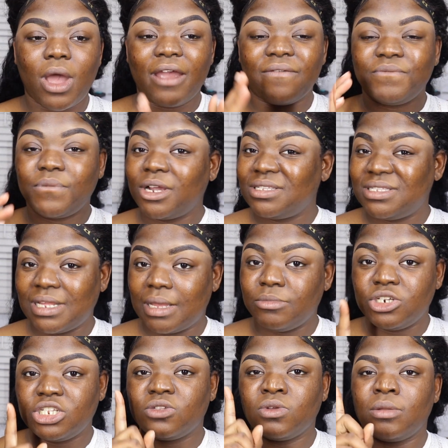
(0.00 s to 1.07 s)
our first step, you
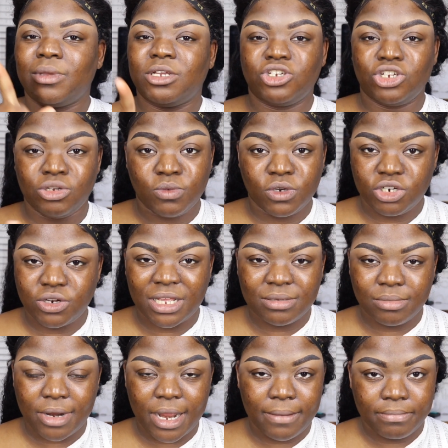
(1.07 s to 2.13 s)
just want to make sure you moisturize
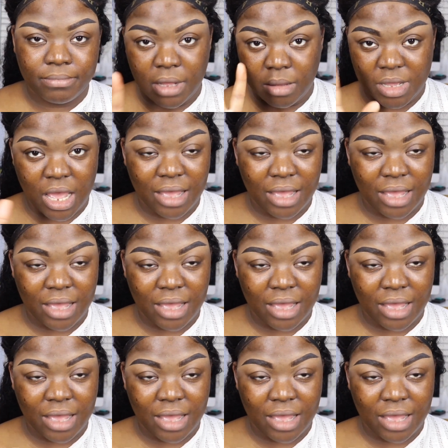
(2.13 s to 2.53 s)
and prime. I mean,